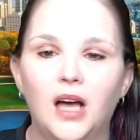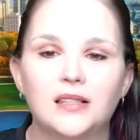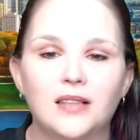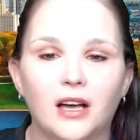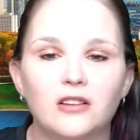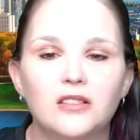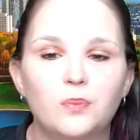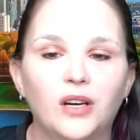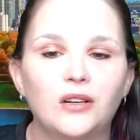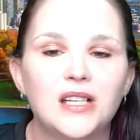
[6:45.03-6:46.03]

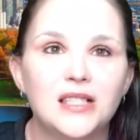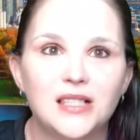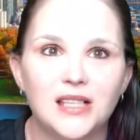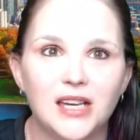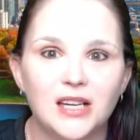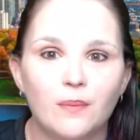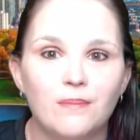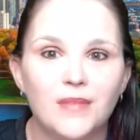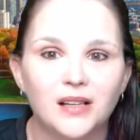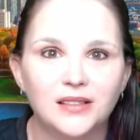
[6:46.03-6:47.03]
Salisbury steak
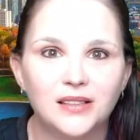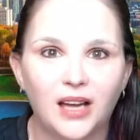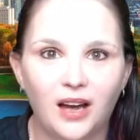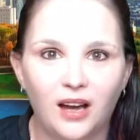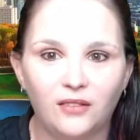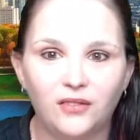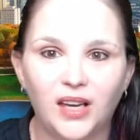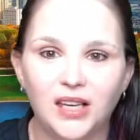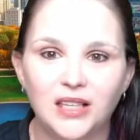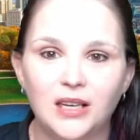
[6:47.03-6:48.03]
must have
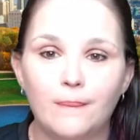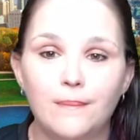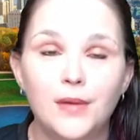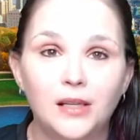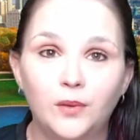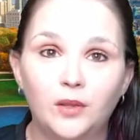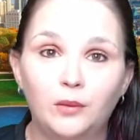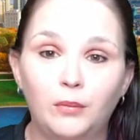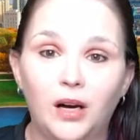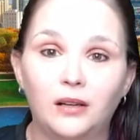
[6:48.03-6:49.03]
a
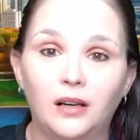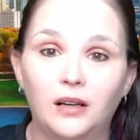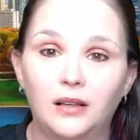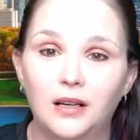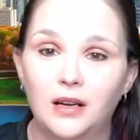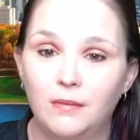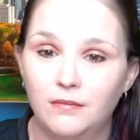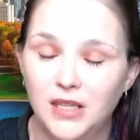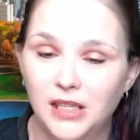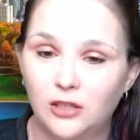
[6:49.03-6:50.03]
minimum
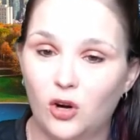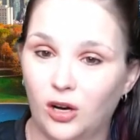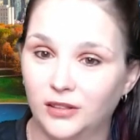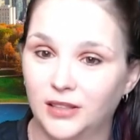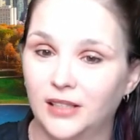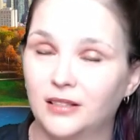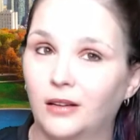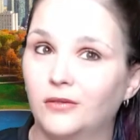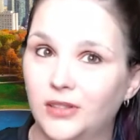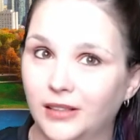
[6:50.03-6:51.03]
meat content
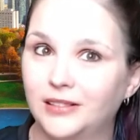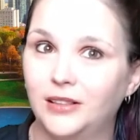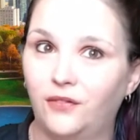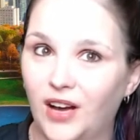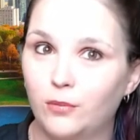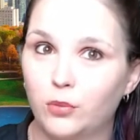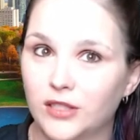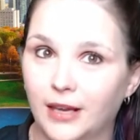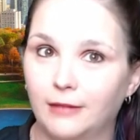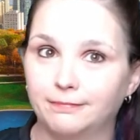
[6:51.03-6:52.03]
of
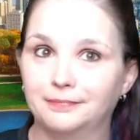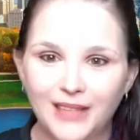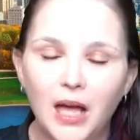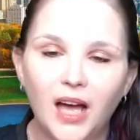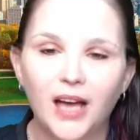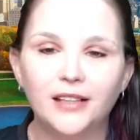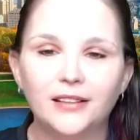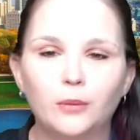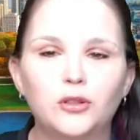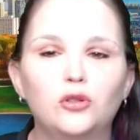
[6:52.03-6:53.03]
65%, and
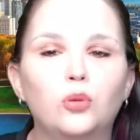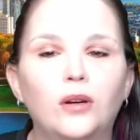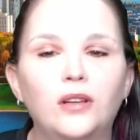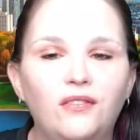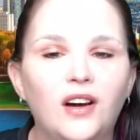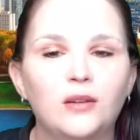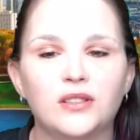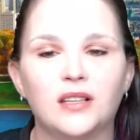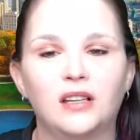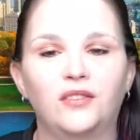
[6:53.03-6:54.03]
up to
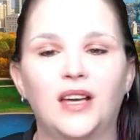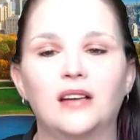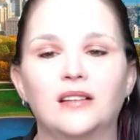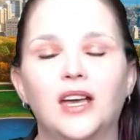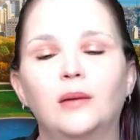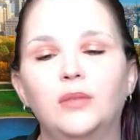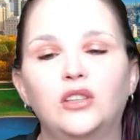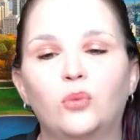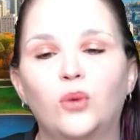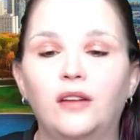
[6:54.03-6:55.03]
25% of that can be
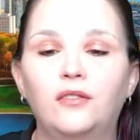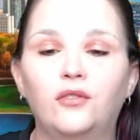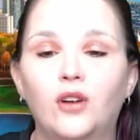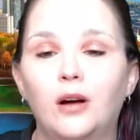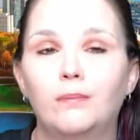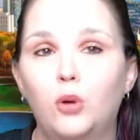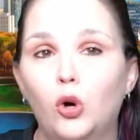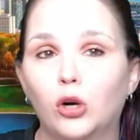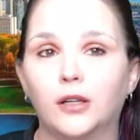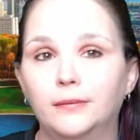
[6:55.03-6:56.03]
derived from
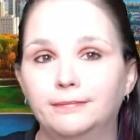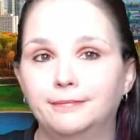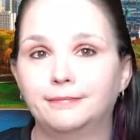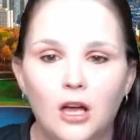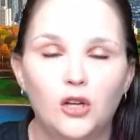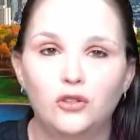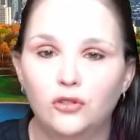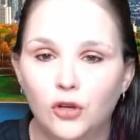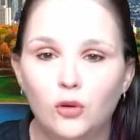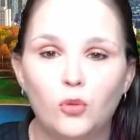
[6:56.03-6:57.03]
pork.
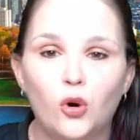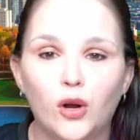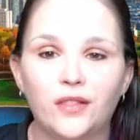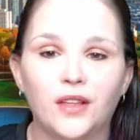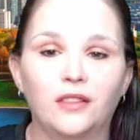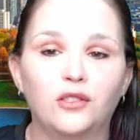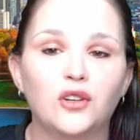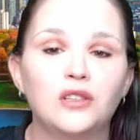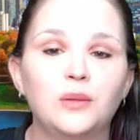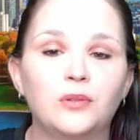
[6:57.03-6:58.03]
No more than
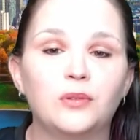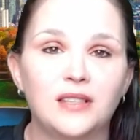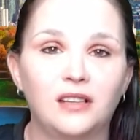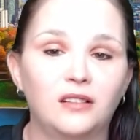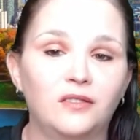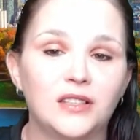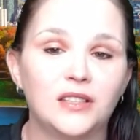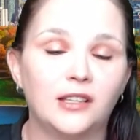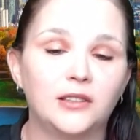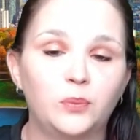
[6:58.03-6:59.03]
30% of the
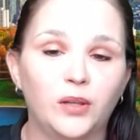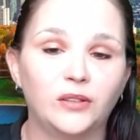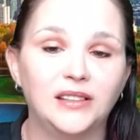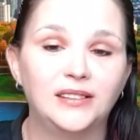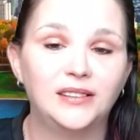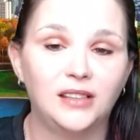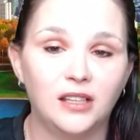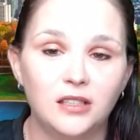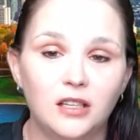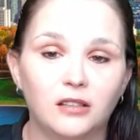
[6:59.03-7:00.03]
Salisbury
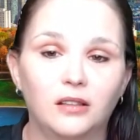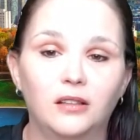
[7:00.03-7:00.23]
steak